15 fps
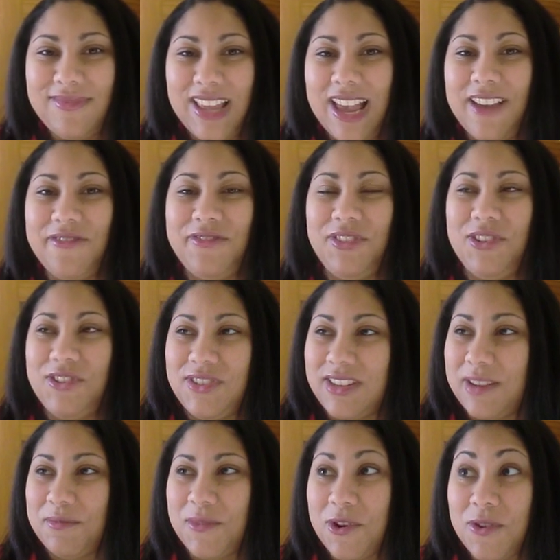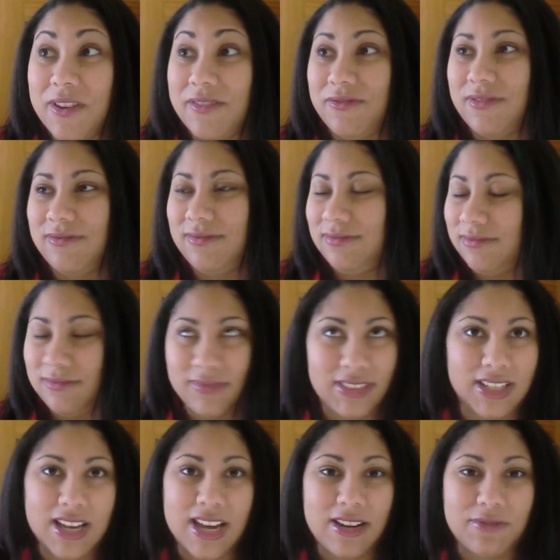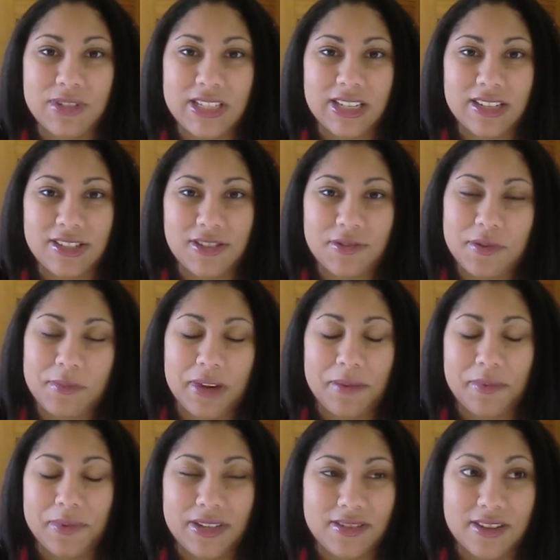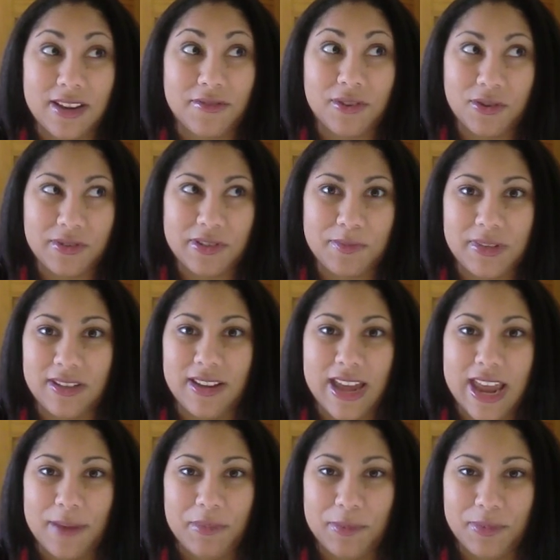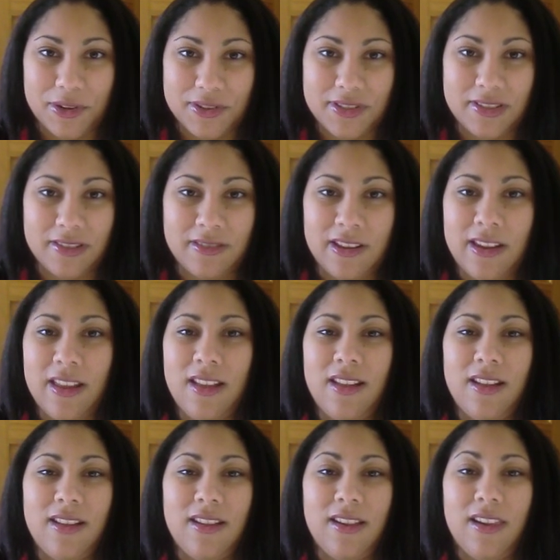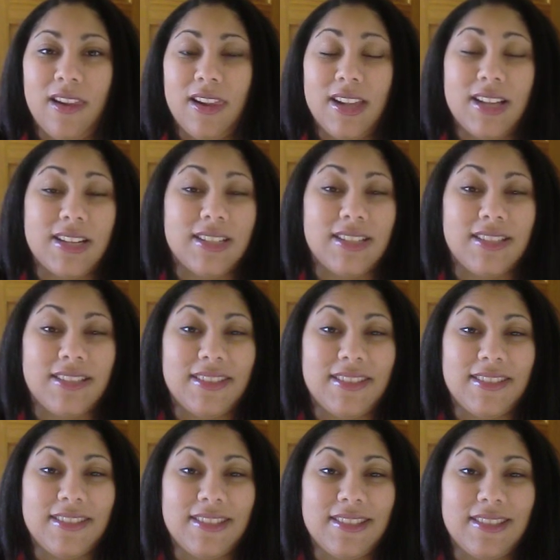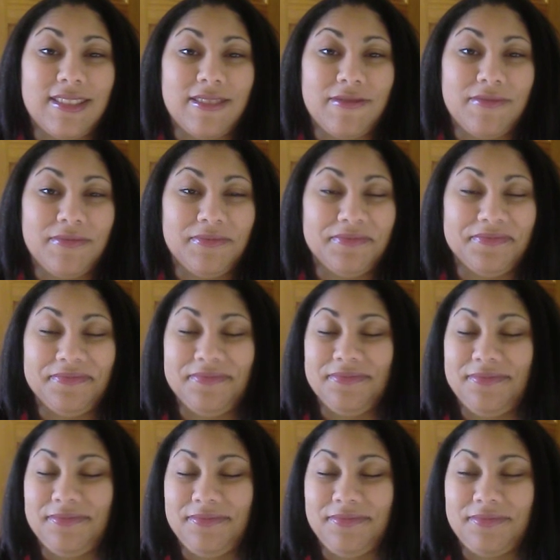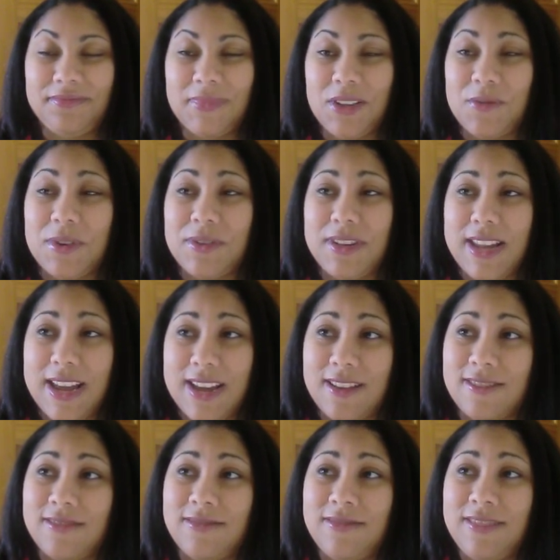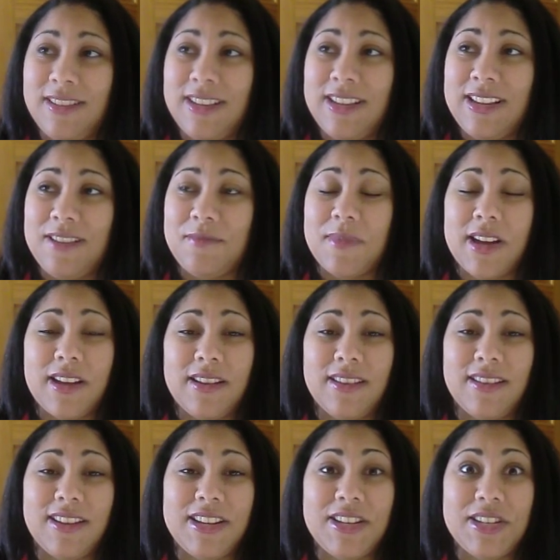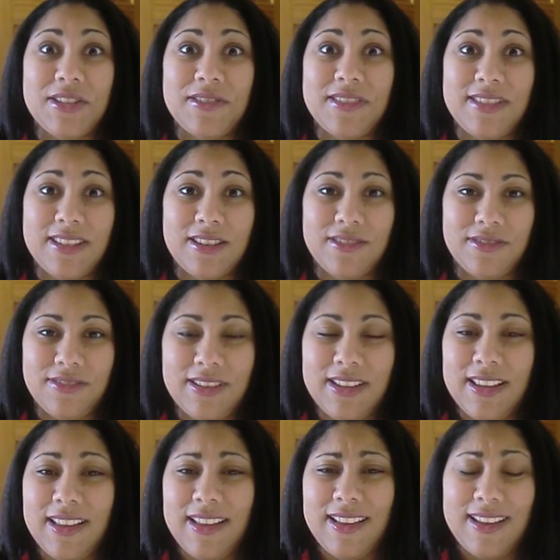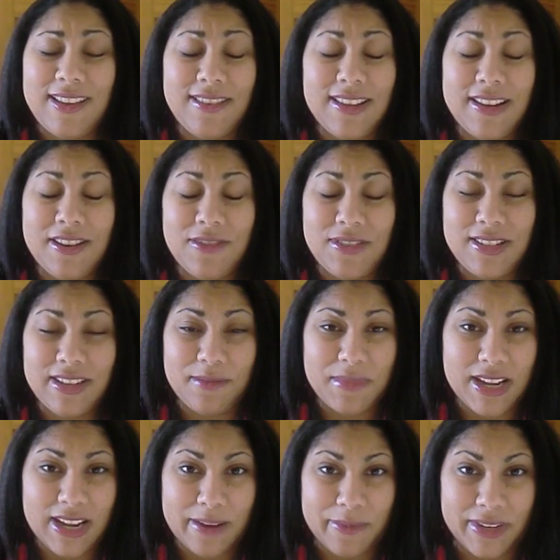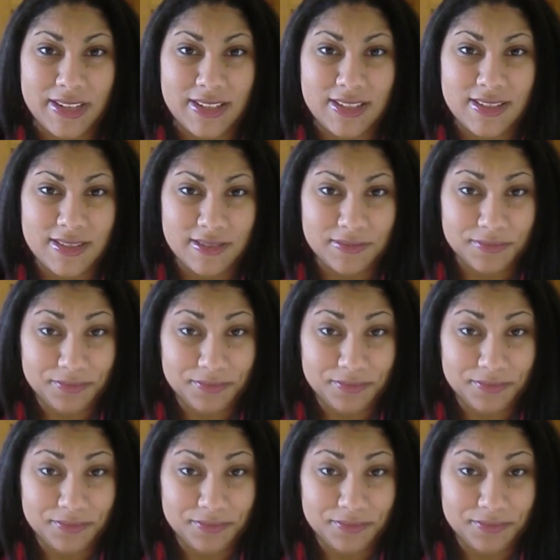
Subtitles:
God, I wish I could show you a baby picture. I've always been a happy person. Cause, well, now, my adult self, I don't let no one take my happiness.